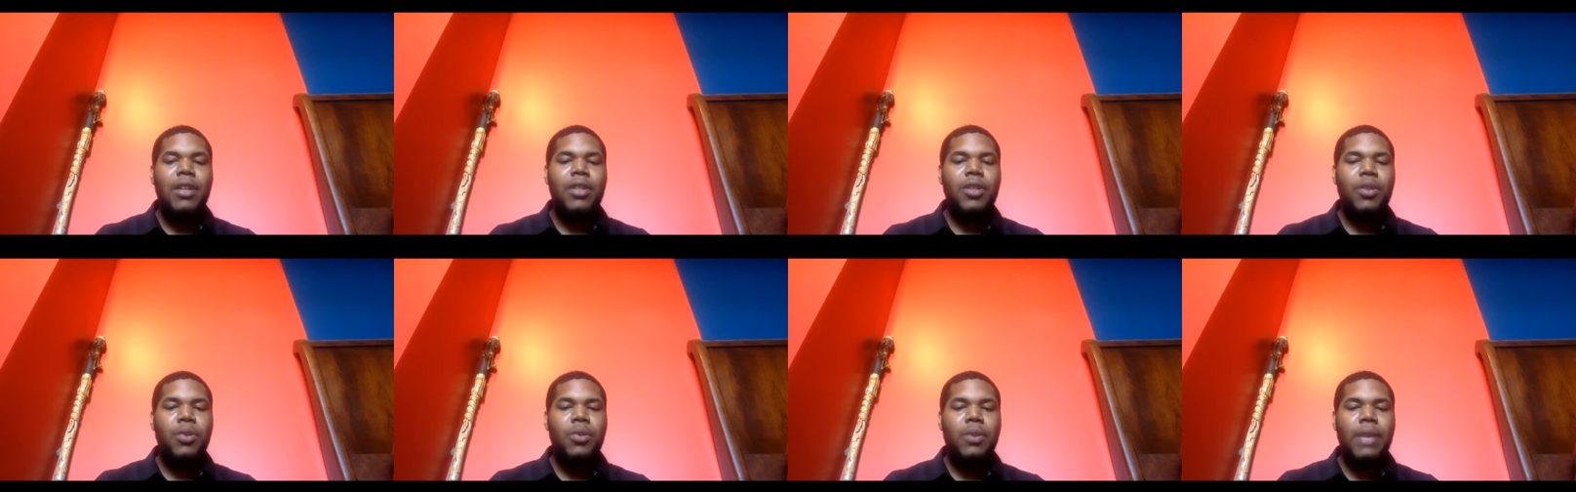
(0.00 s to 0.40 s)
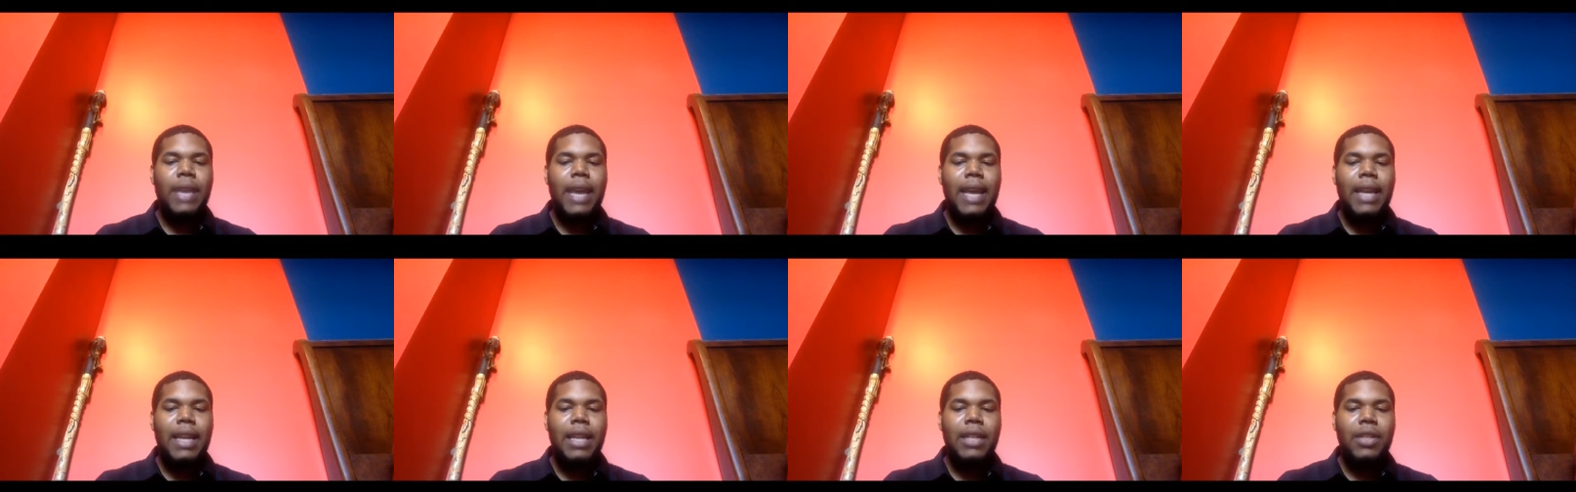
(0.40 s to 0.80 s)
to
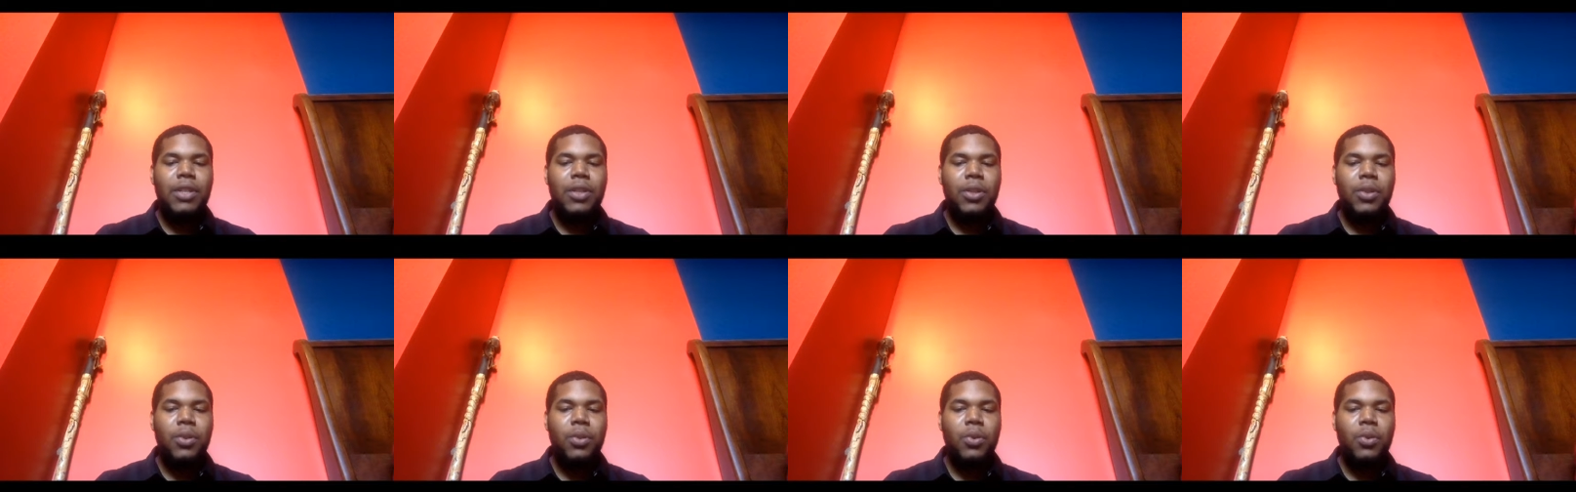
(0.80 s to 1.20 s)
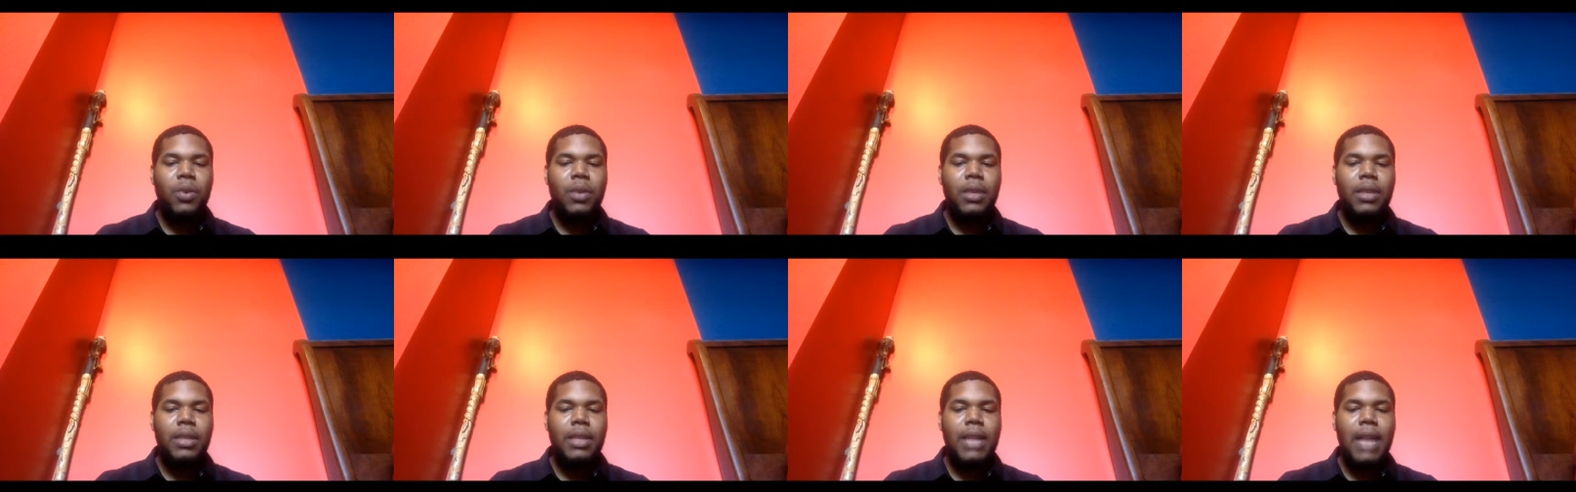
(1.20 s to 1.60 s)
get to
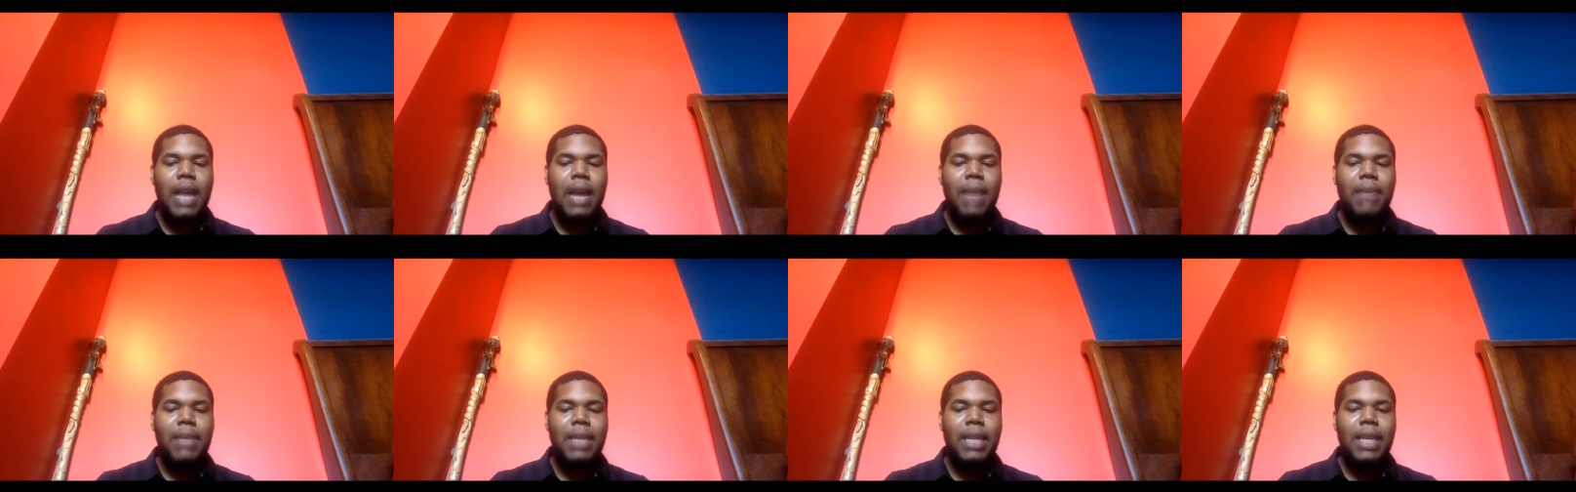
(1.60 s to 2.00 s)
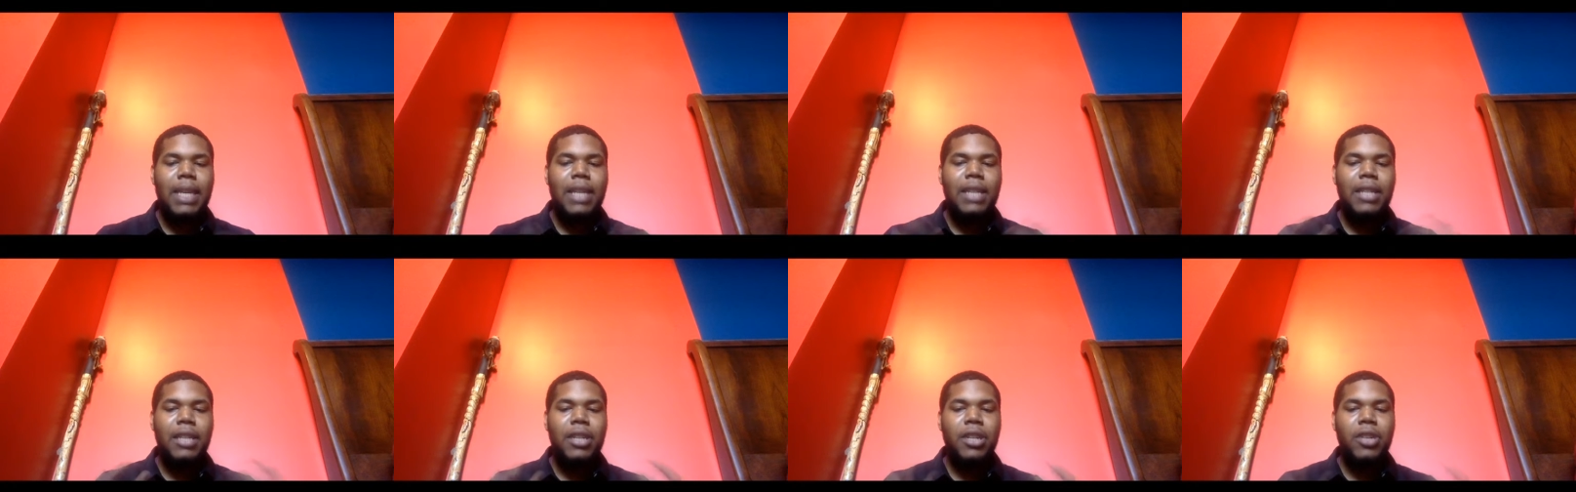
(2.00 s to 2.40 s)
the top, to
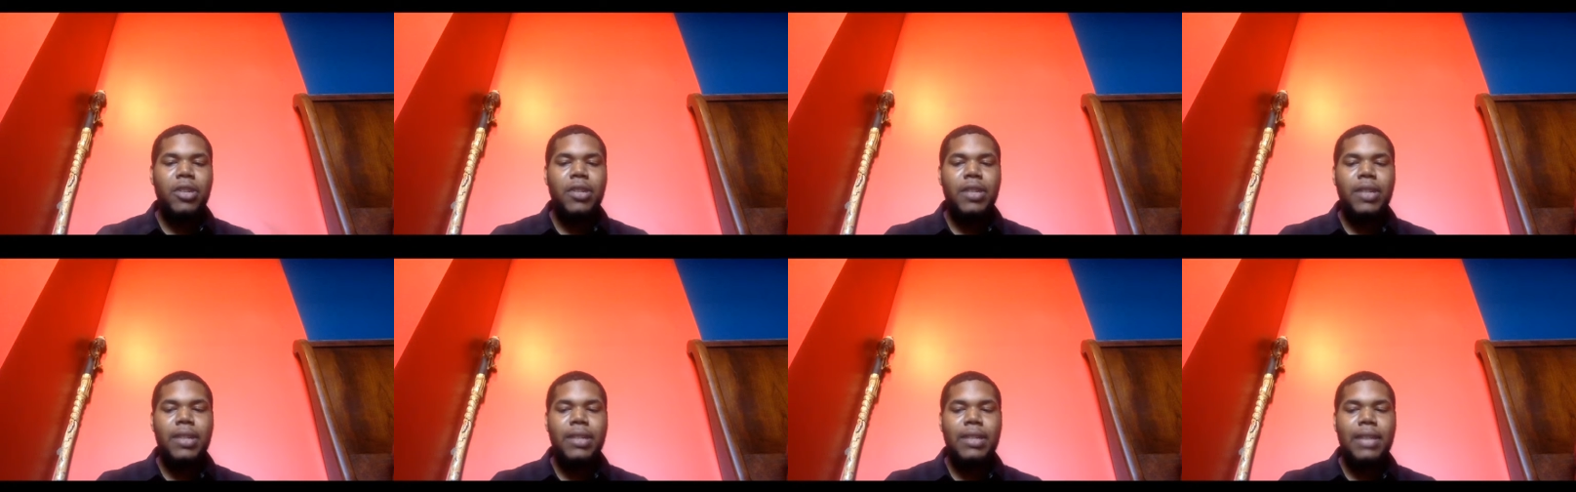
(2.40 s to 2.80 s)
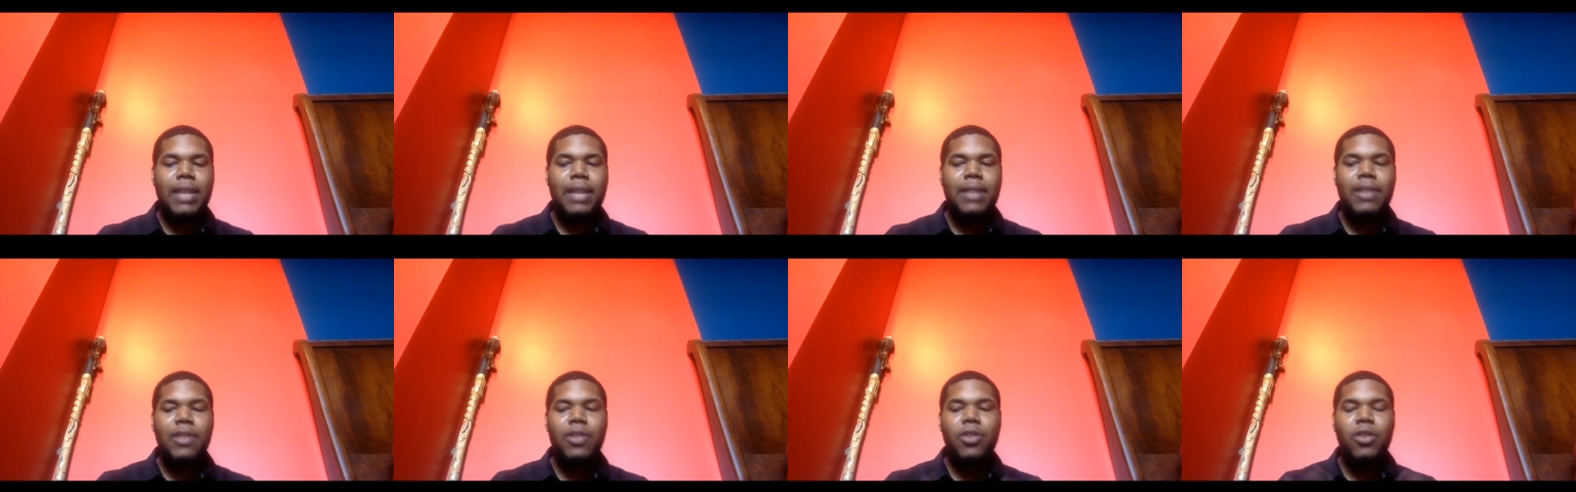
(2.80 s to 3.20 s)
get to your
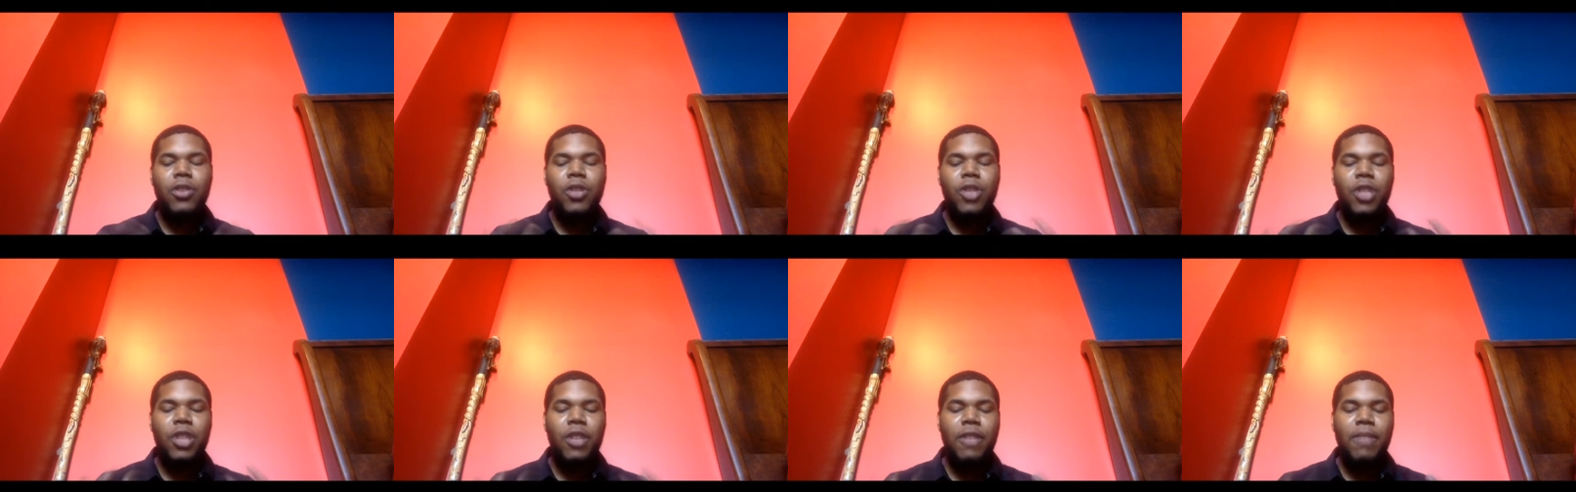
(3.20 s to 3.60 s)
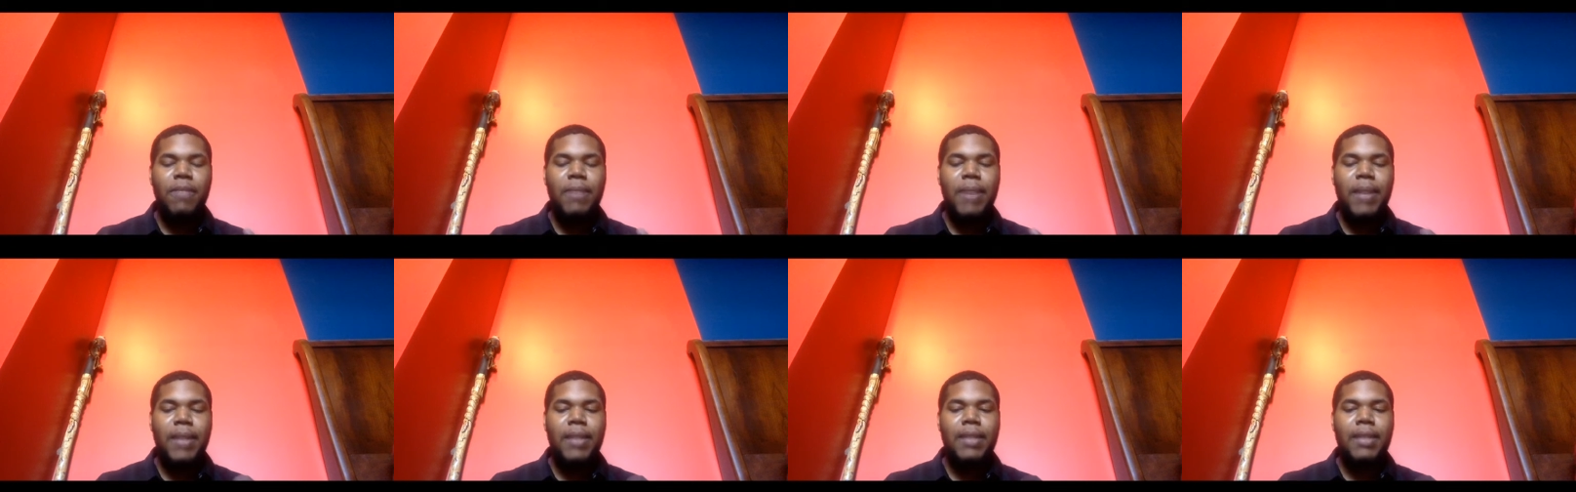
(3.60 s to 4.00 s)
success, your
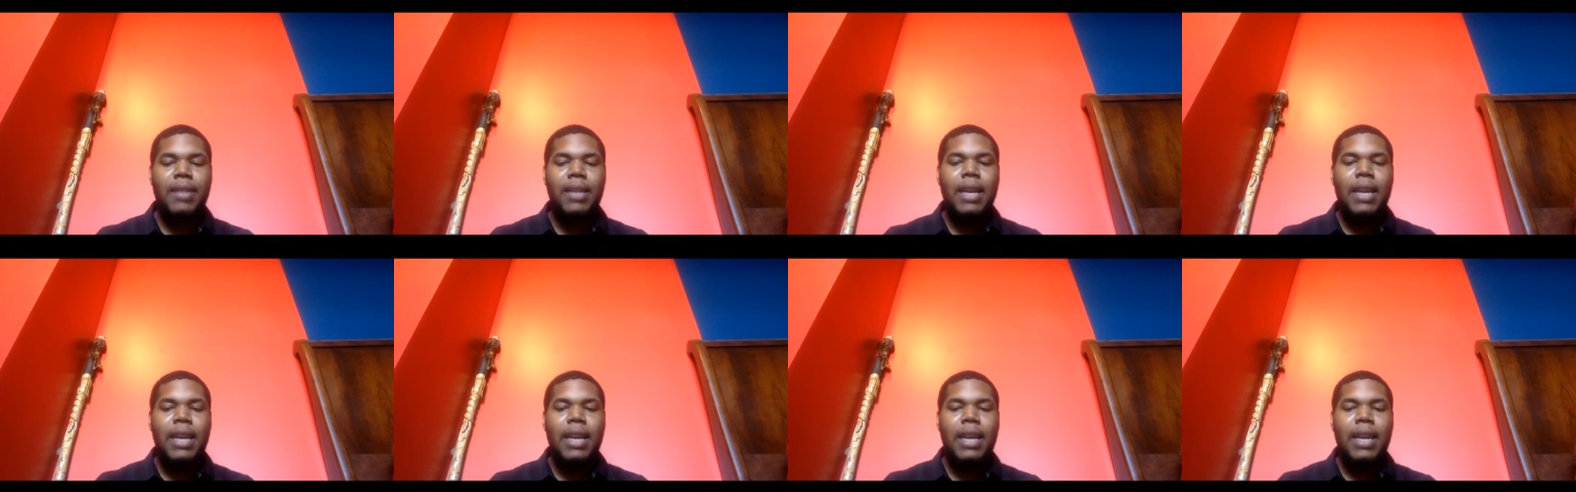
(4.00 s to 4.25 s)
achievements.